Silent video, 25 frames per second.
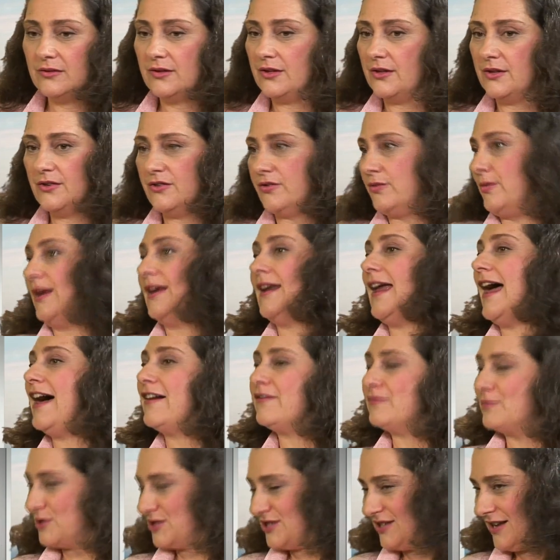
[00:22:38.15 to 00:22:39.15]
the
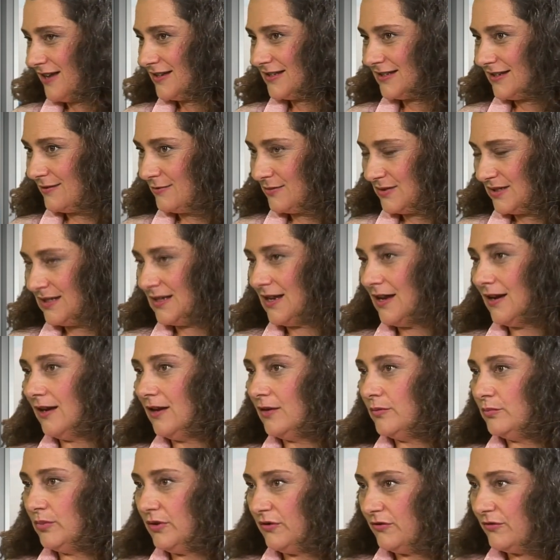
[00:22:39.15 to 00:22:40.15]
3.5% I was
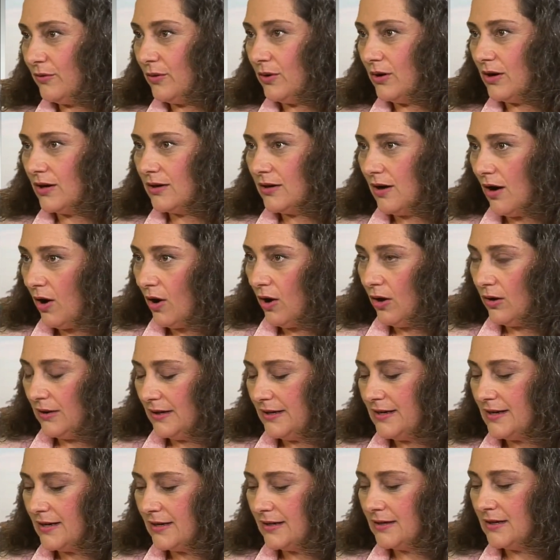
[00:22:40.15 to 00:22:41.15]
saying before, all
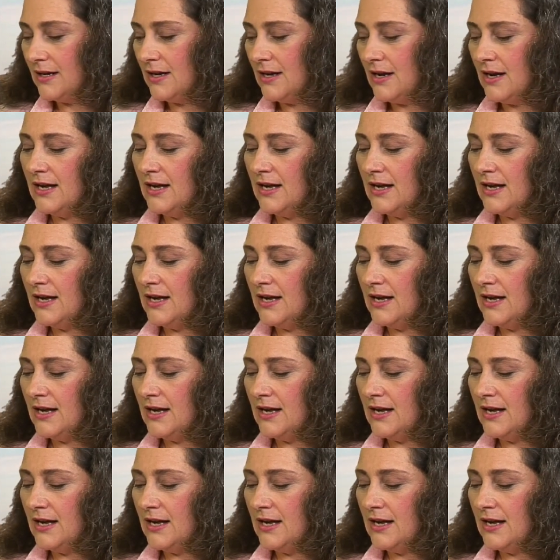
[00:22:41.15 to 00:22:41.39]
in.